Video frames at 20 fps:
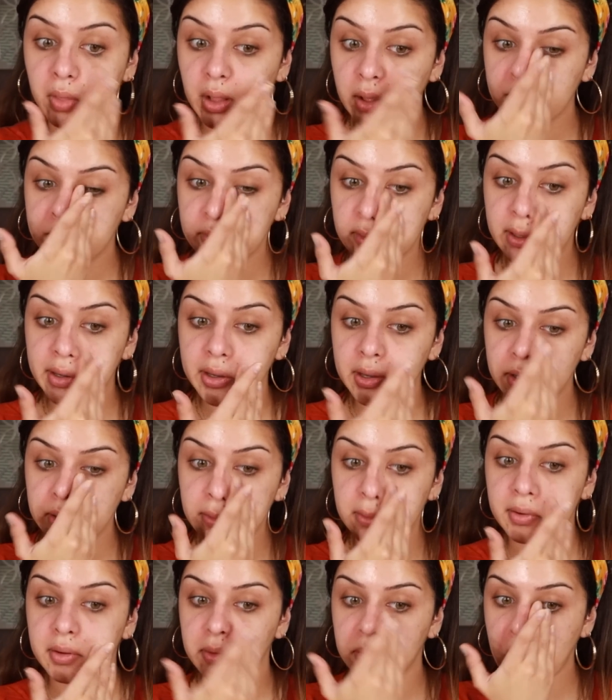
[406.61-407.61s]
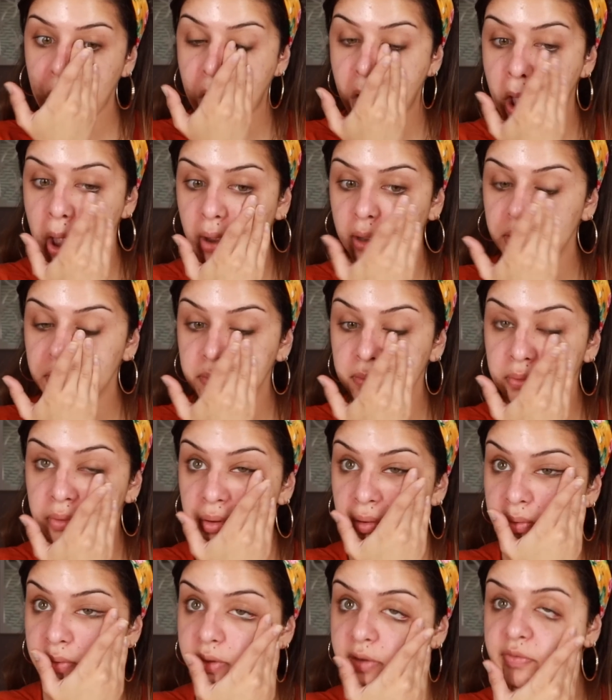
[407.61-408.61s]
And then I don't
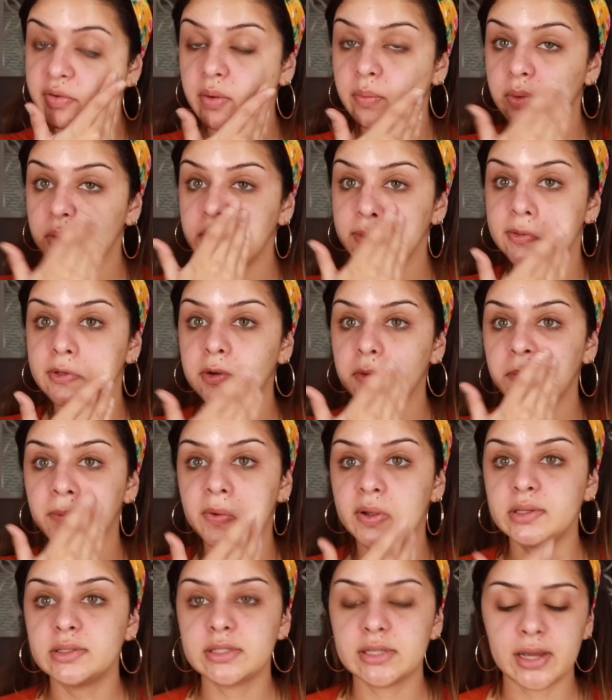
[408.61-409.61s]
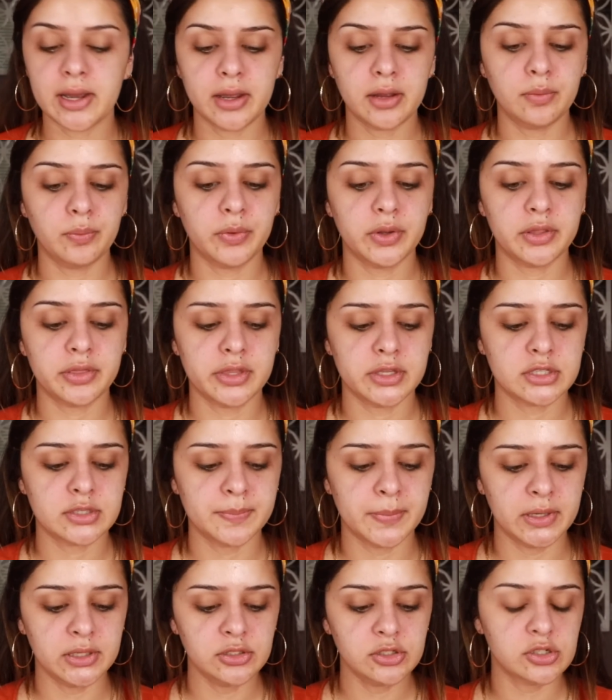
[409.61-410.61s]
know if I want to do one side with the
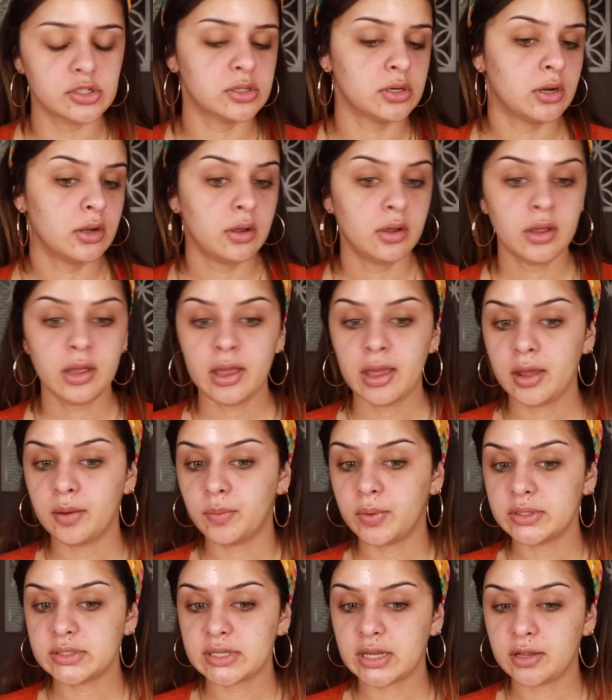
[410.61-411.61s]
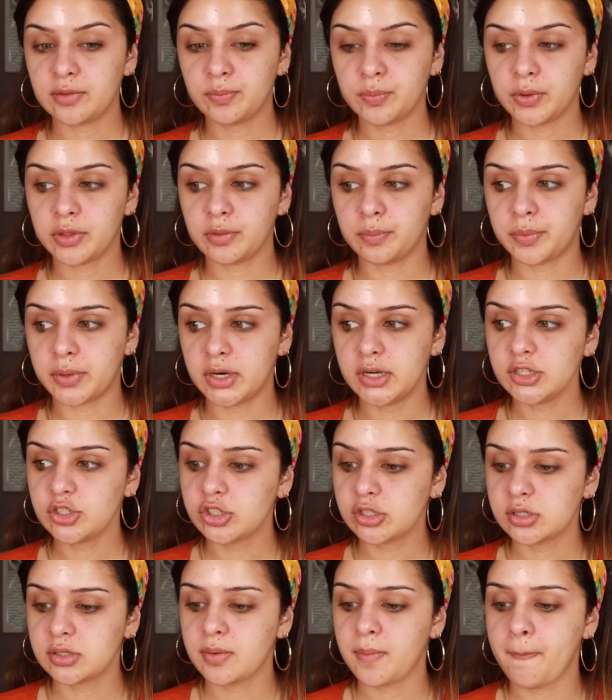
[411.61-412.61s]
sponge and one side with a
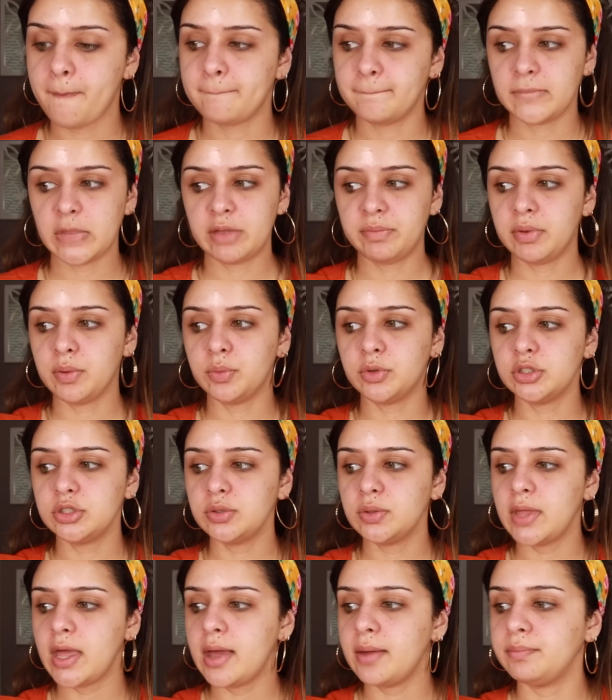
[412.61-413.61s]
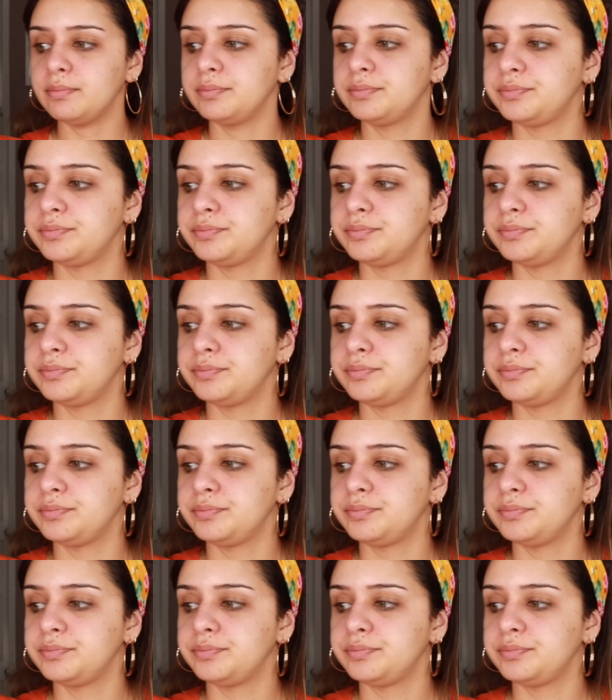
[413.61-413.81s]
brush. Maybe we'll do that.